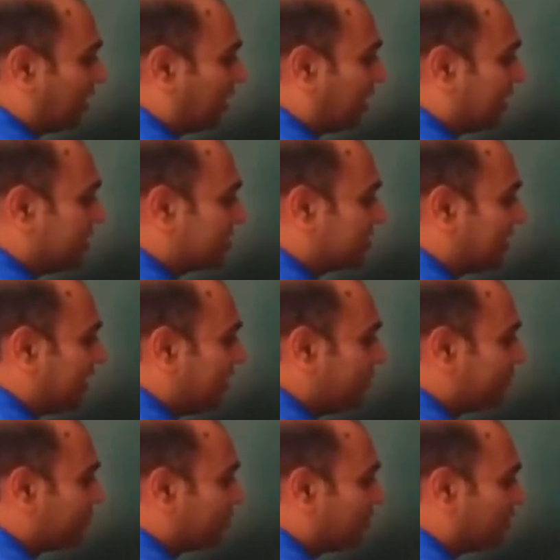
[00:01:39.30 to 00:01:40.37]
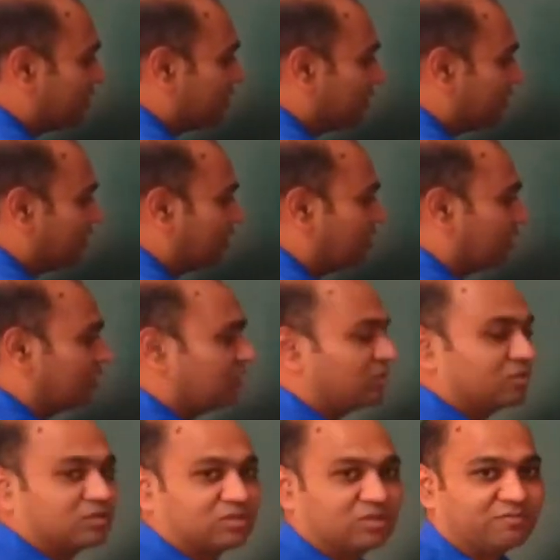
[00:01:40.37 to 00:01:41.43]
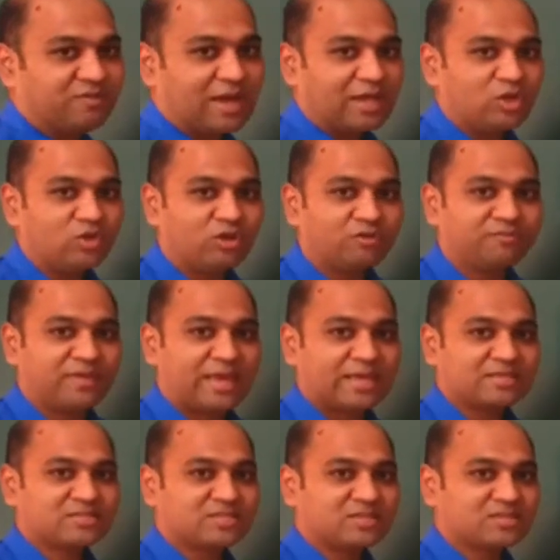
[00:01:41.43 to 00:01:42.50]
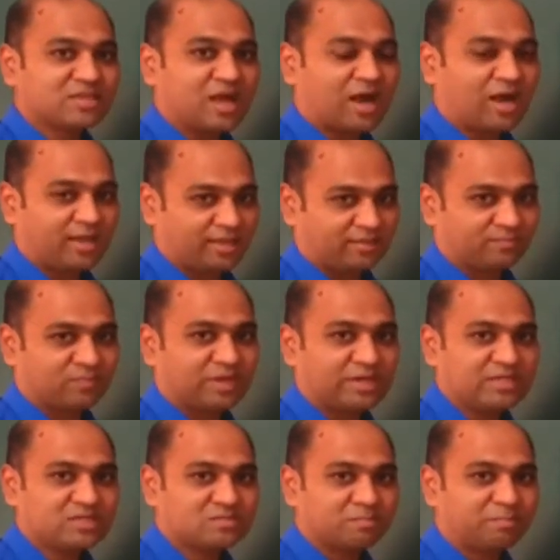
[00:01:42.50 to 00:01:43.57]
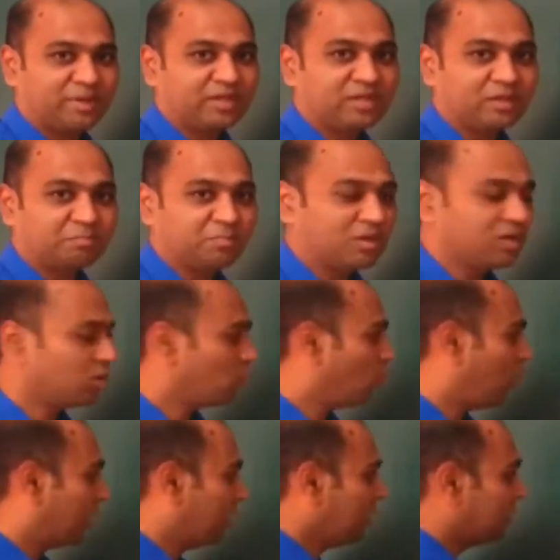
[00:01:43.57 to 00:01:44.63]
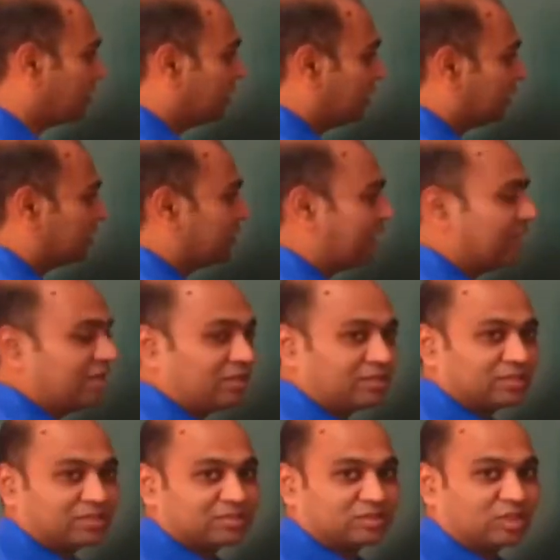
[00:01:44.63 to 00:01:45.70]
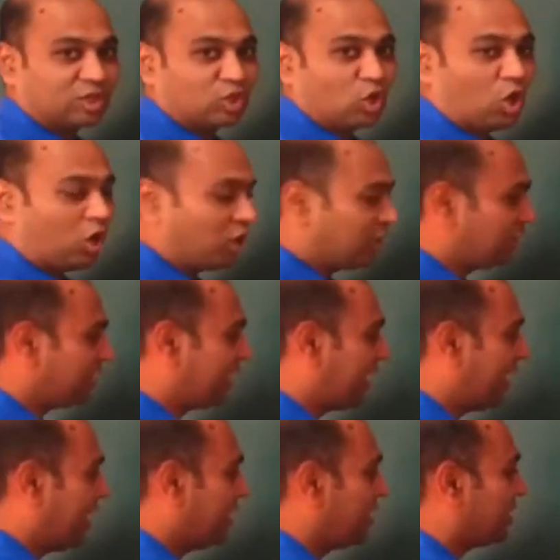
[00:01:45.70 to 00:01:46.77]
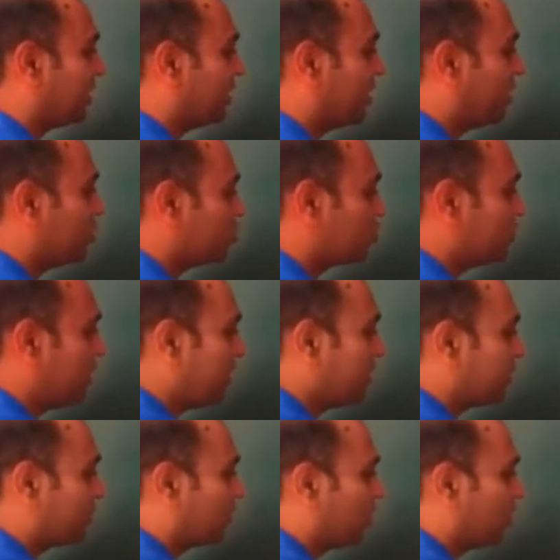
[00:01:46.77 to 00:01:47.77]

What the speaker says: I say the value of x is high, that is bit number 1, then the NOT gate gives me